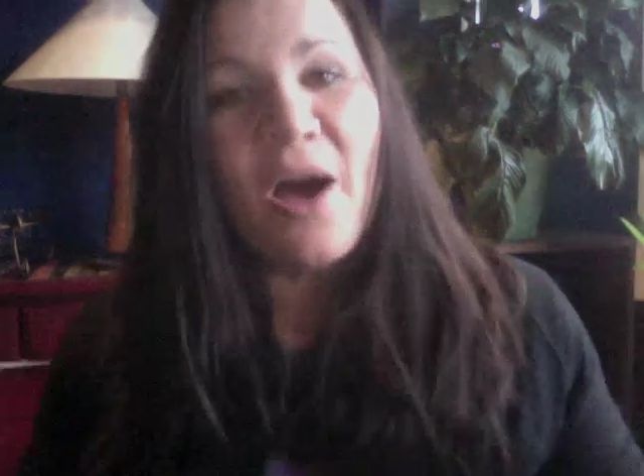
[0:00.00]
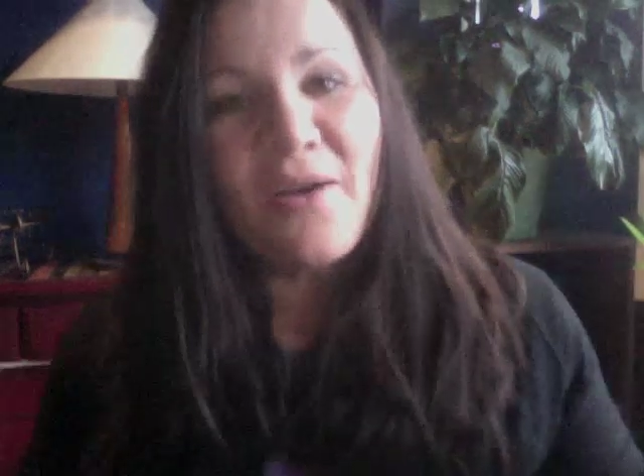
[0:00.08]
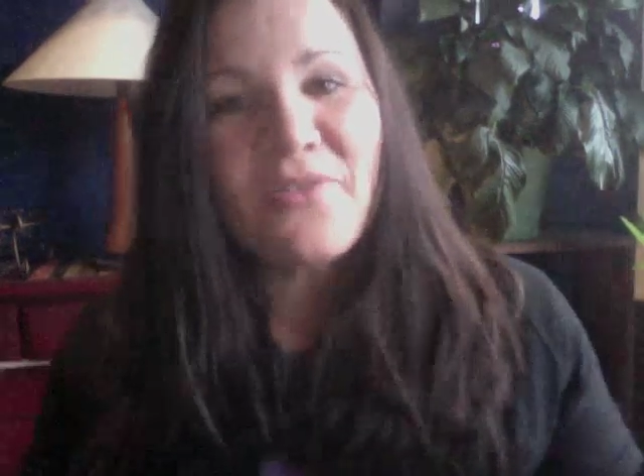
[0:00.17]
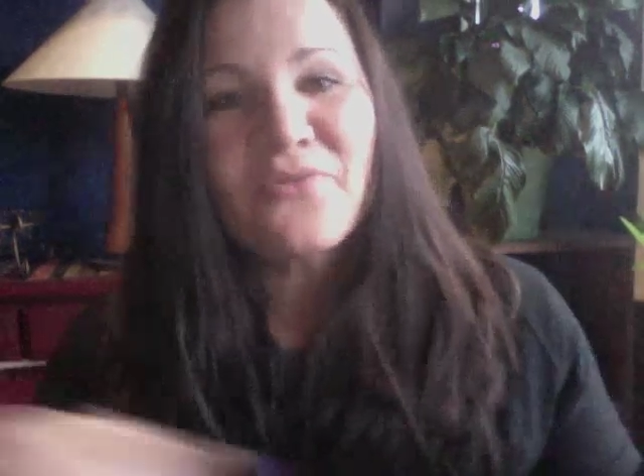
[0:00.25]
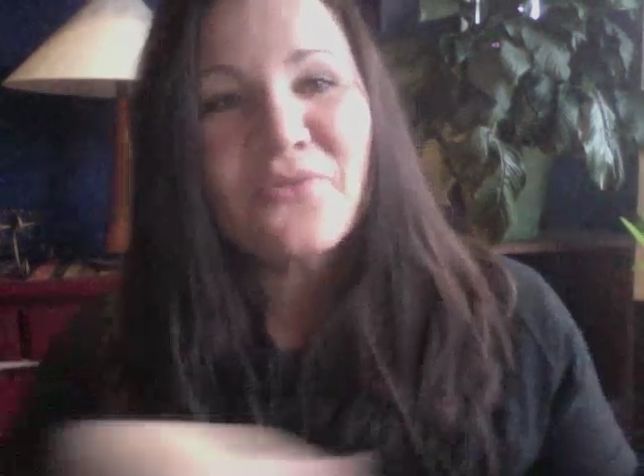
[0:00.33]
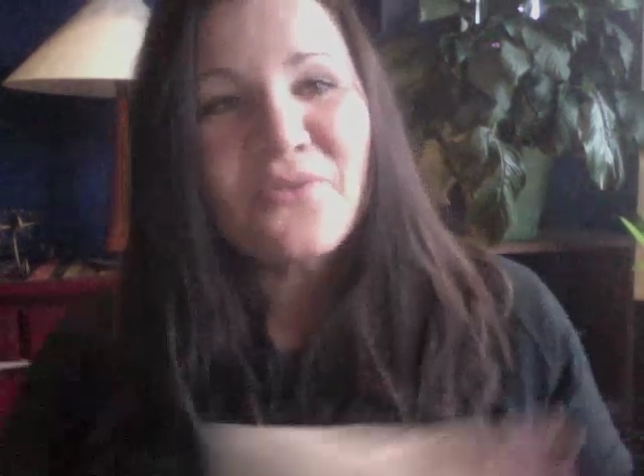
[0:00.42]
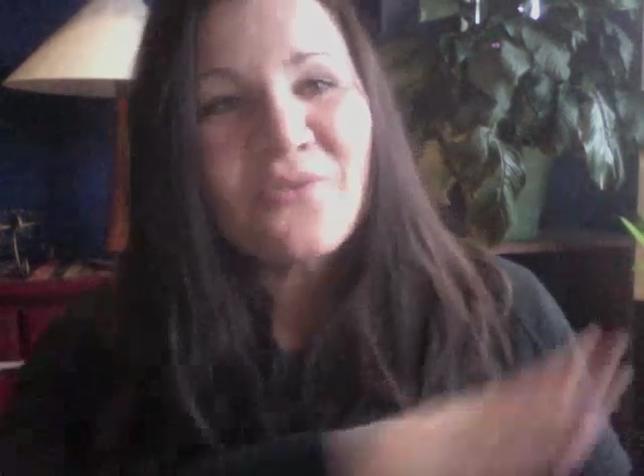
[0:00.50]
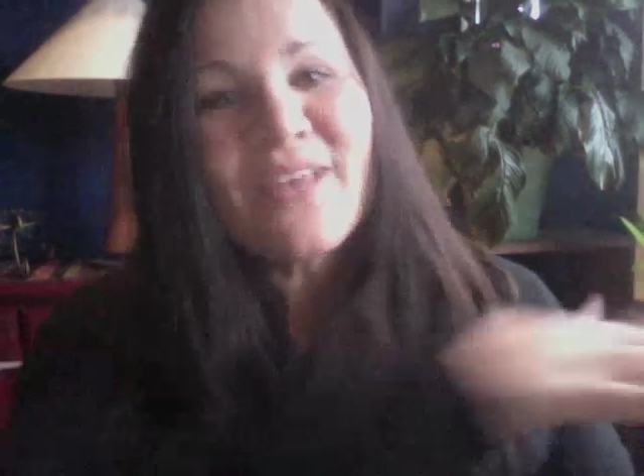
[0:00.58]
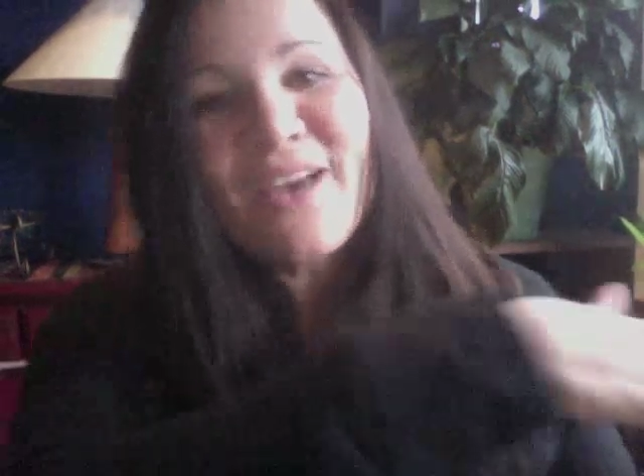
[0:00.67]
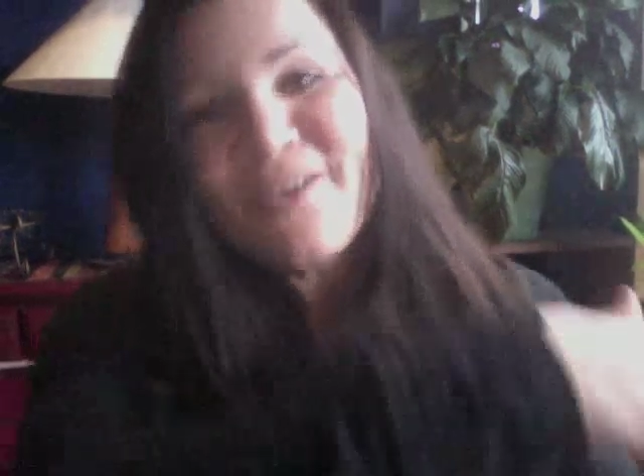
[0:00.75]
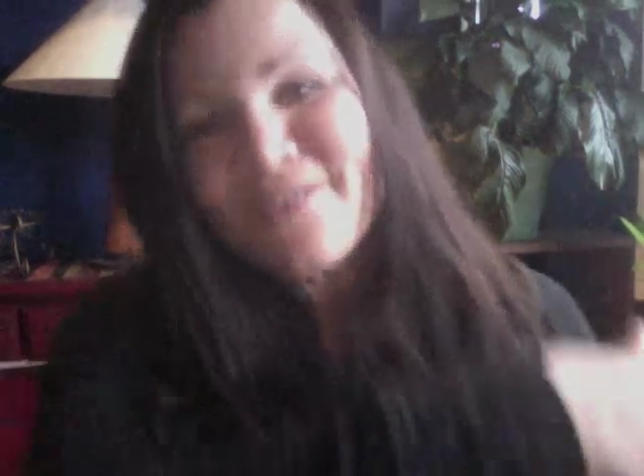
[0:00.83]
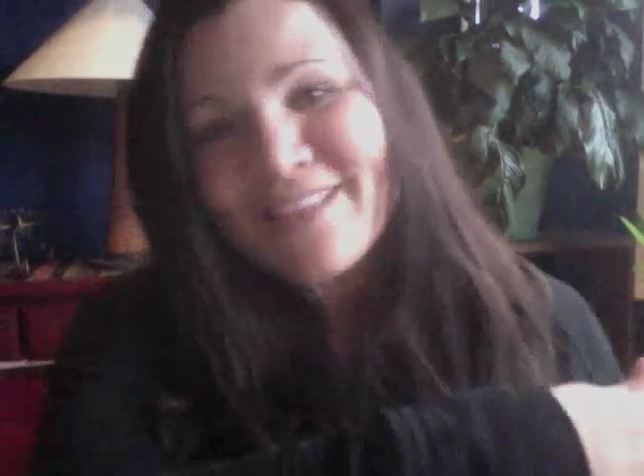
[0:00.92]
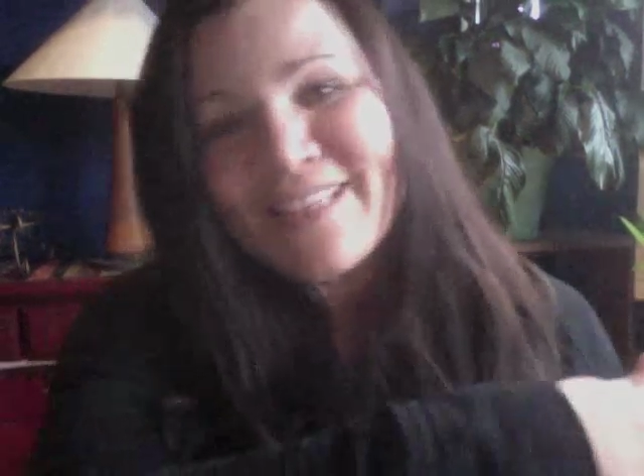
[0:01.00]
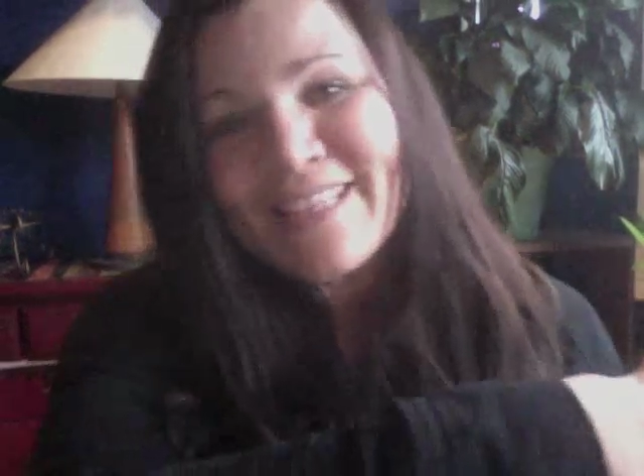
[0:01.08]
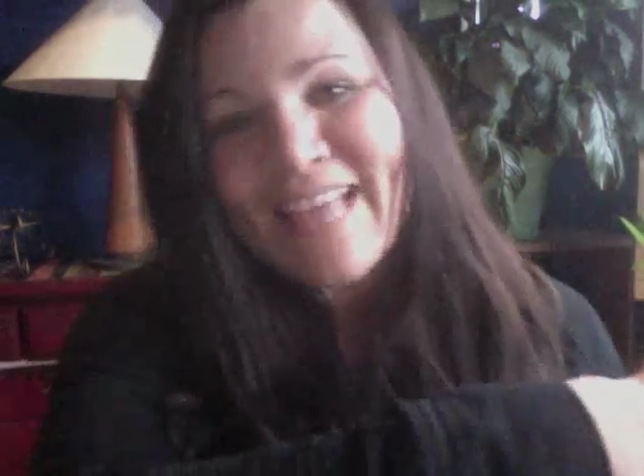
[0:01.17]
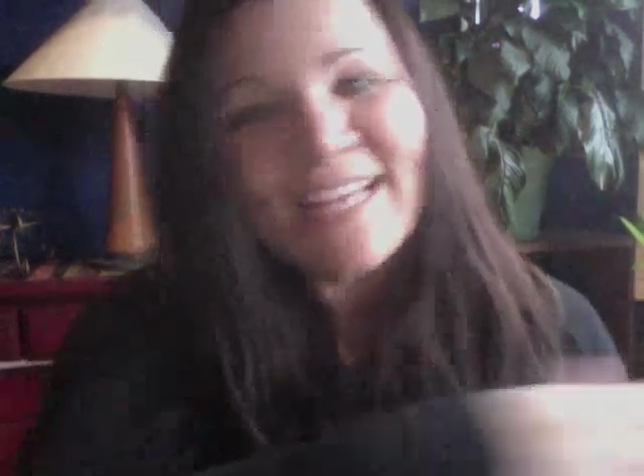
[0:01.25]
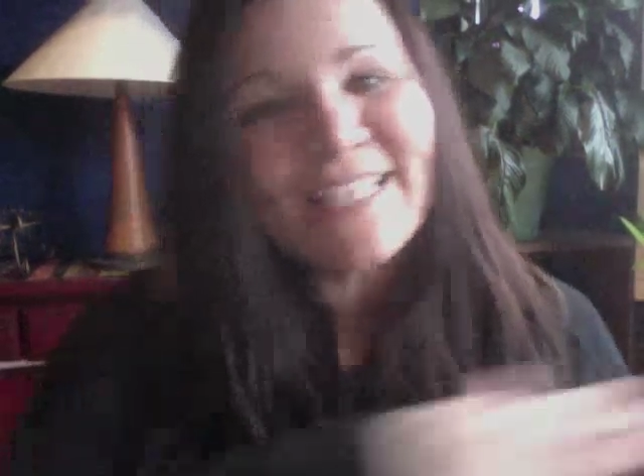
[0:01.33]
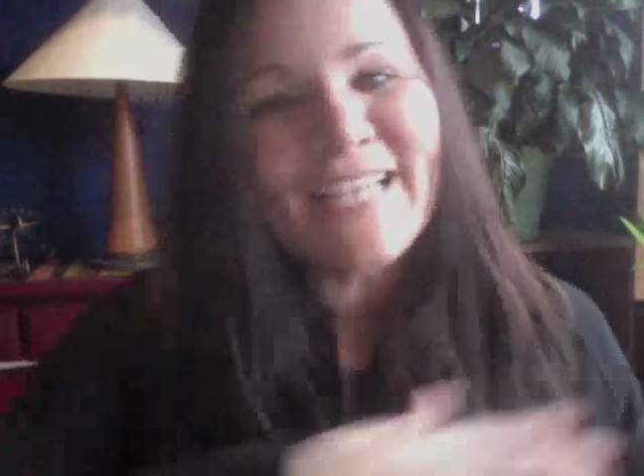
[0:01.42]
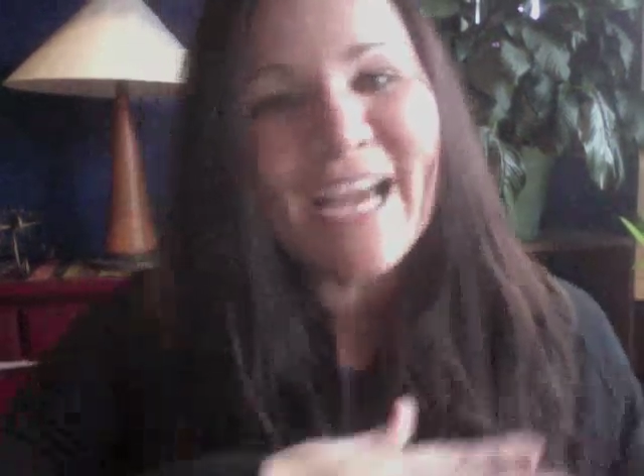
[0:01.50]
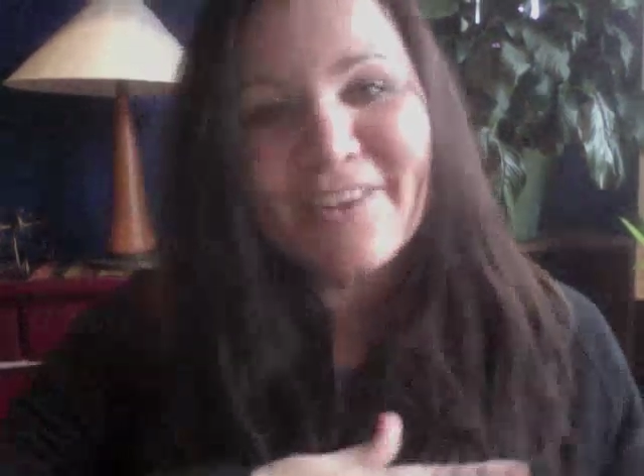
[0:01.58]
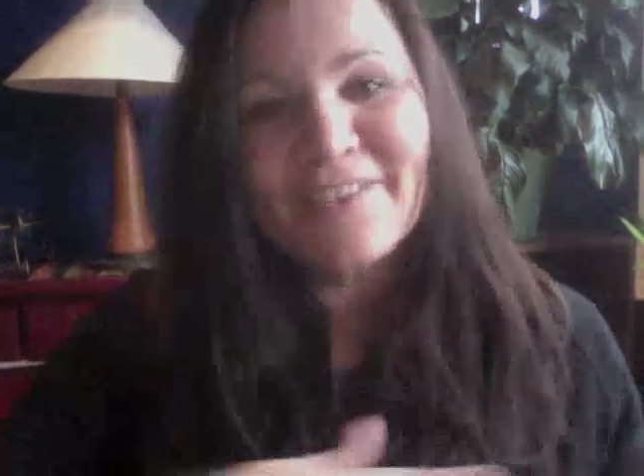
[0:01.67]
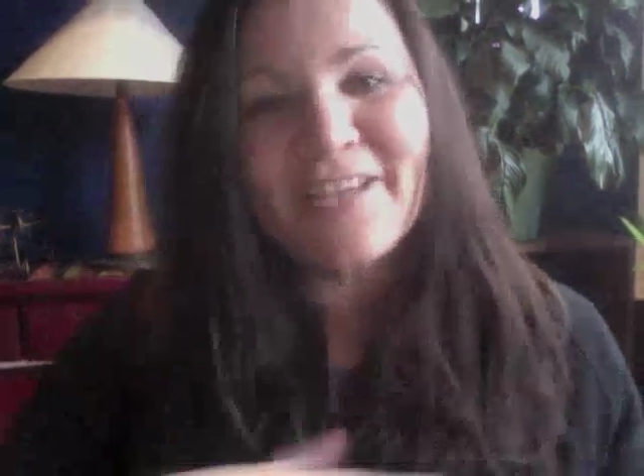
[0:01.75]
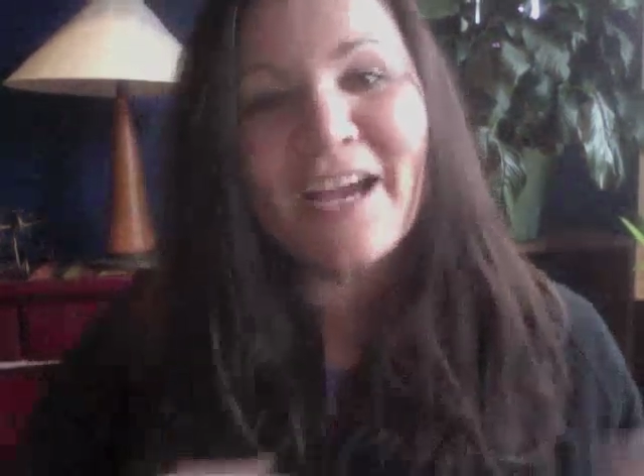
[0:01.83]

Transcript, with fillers: Through that entire